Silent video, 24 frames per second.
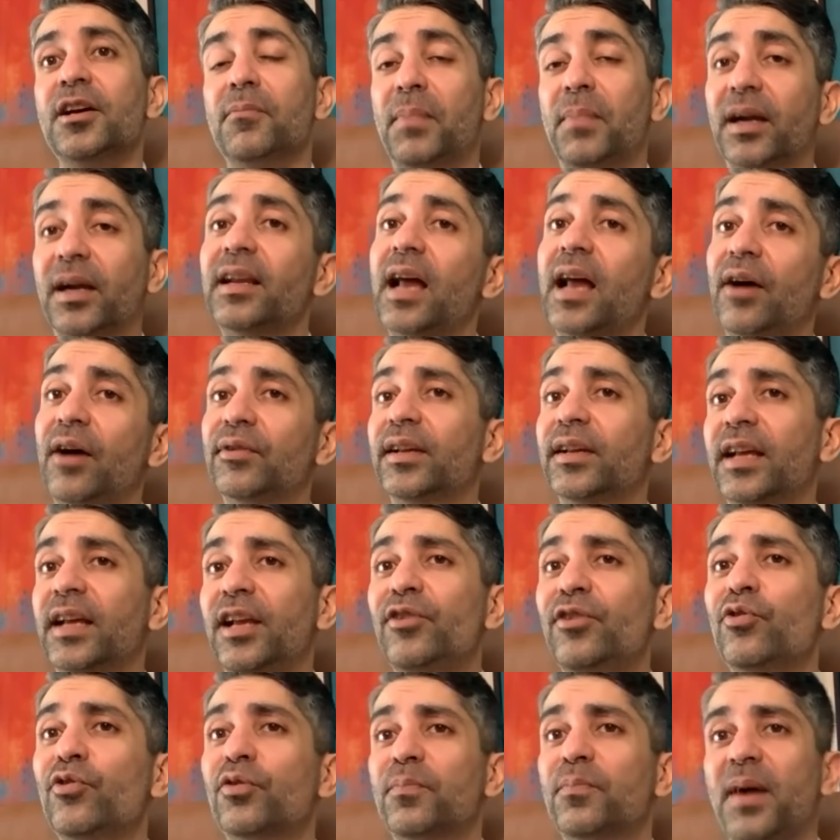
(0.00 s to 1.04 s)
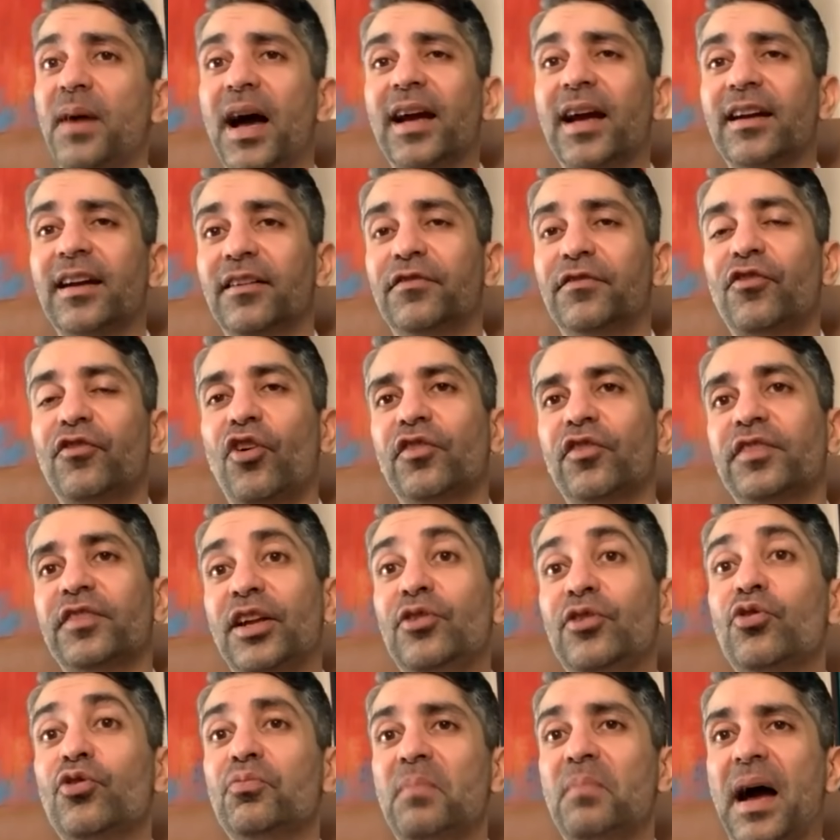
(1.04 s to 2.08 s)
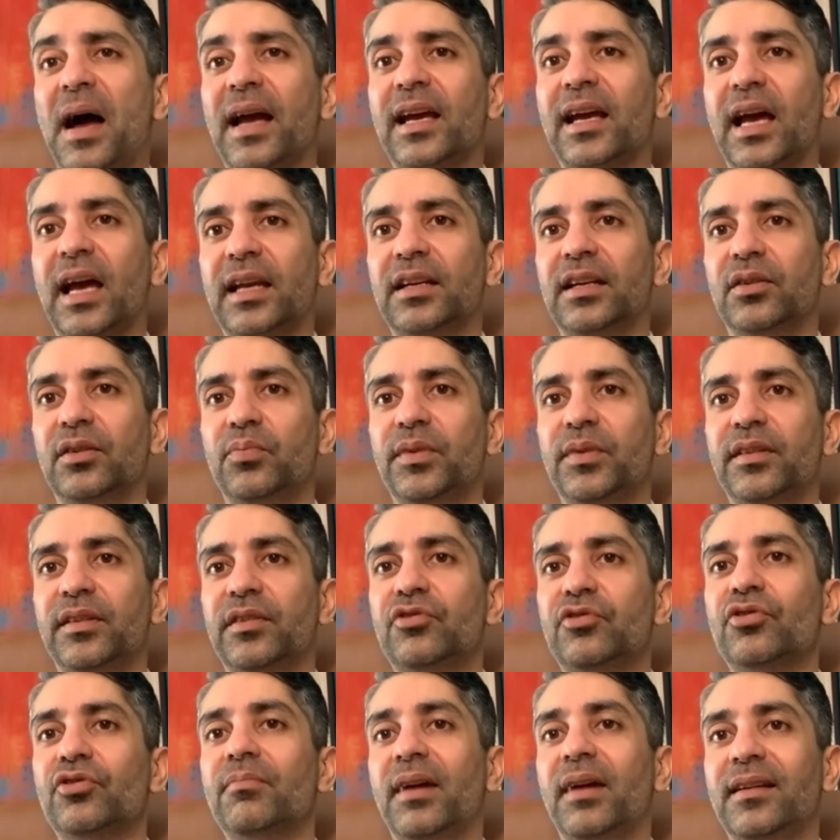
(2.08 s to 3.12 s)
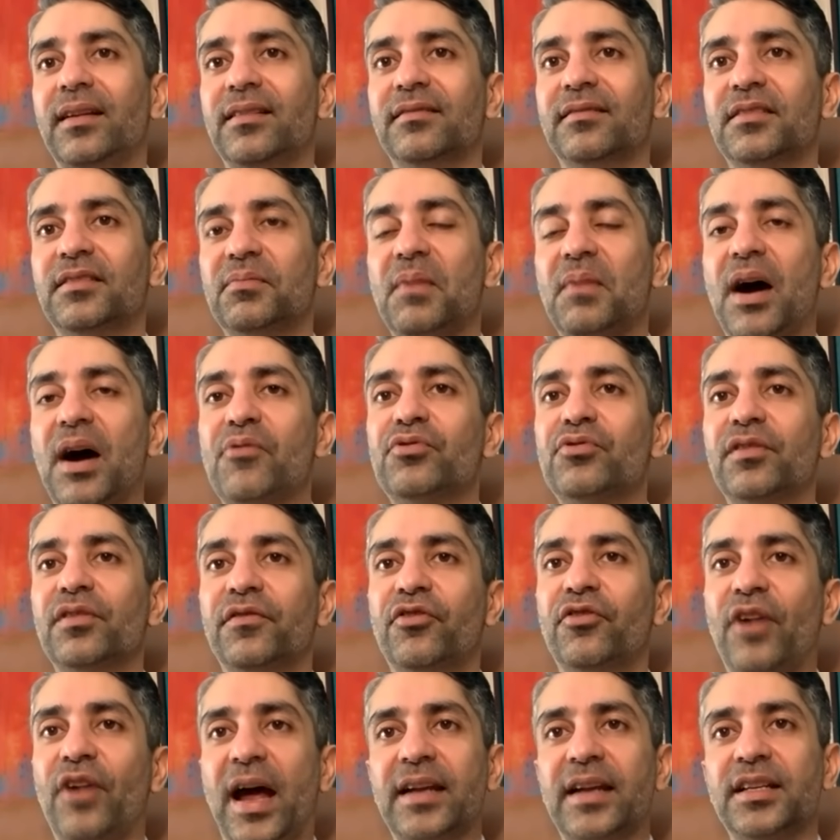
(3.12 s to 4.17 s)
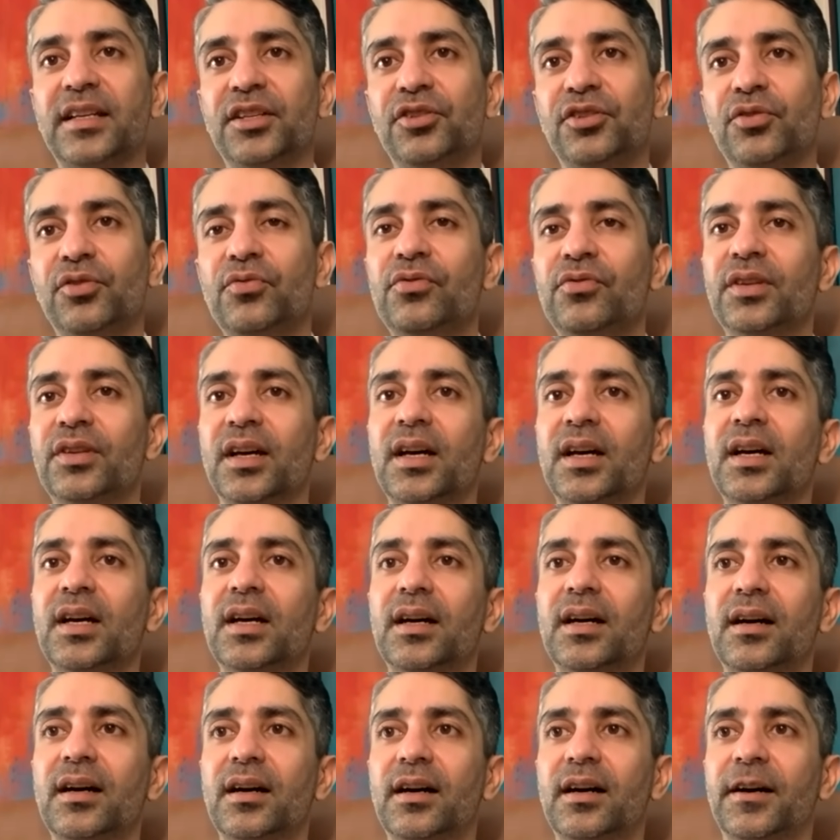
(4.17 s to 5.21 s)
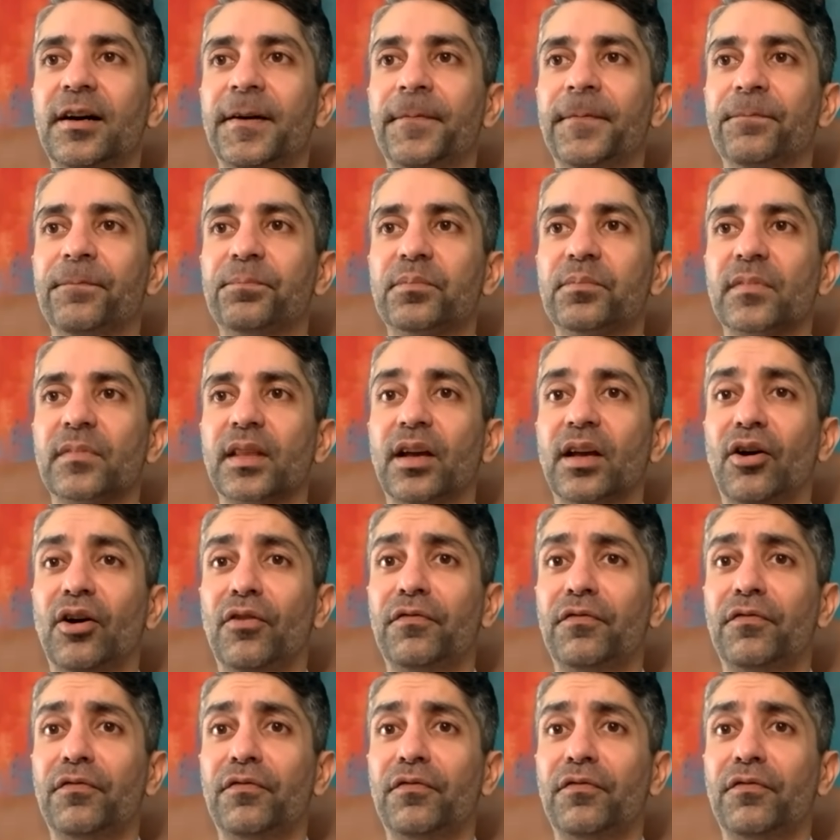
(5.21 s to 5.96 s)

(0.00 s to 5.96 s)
But now that I look back, of course, I look back at it with a tremendous amount of gratitude um,